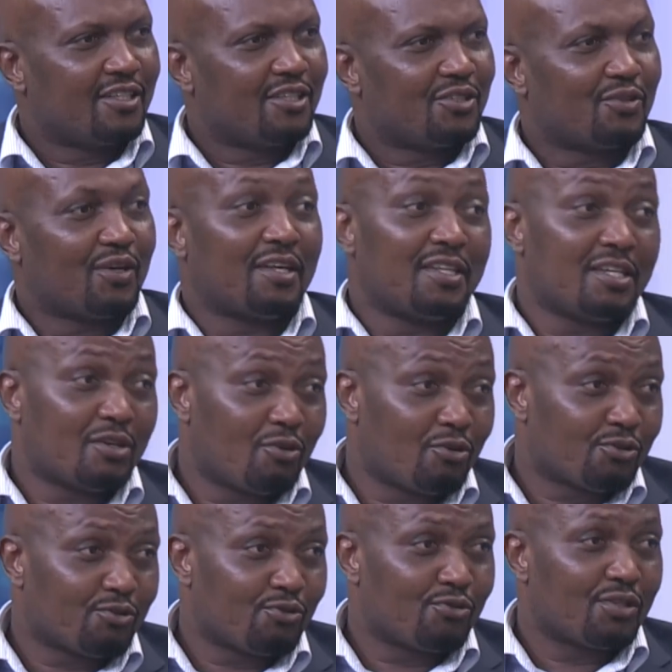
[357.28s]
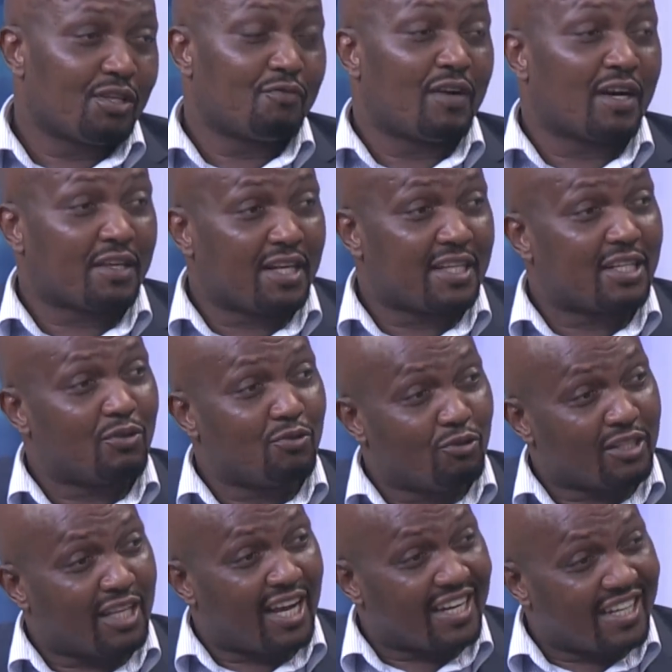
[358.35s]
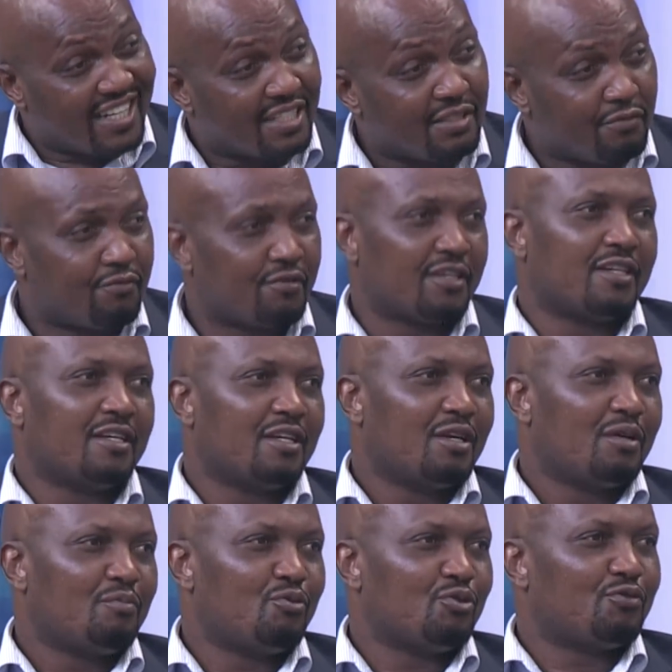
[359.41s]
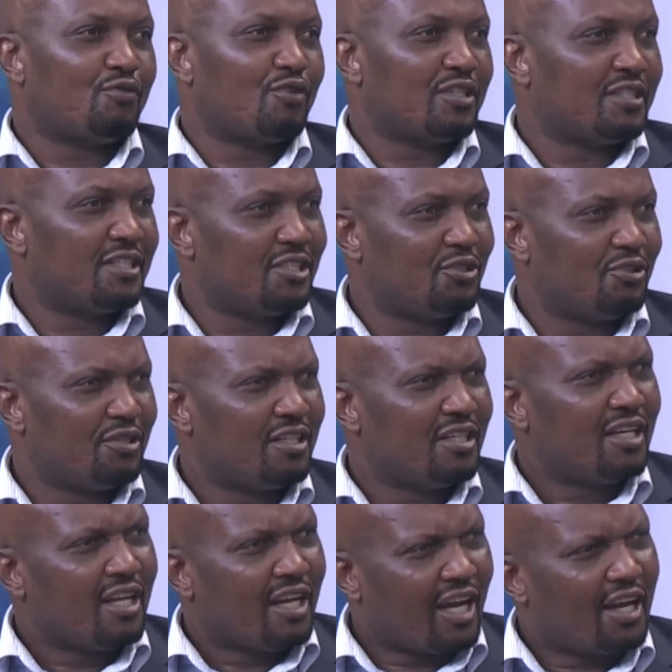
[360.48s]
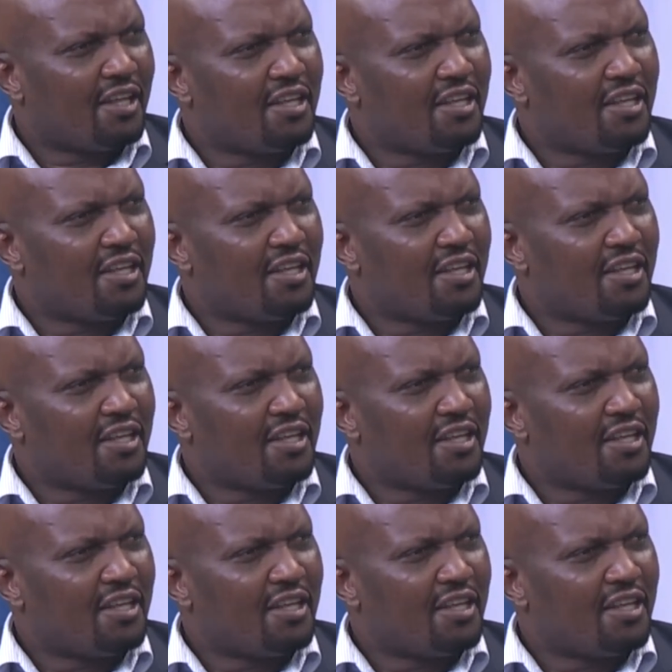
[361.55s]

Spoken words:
So I think also the fact that he could not aggressively push for his region, I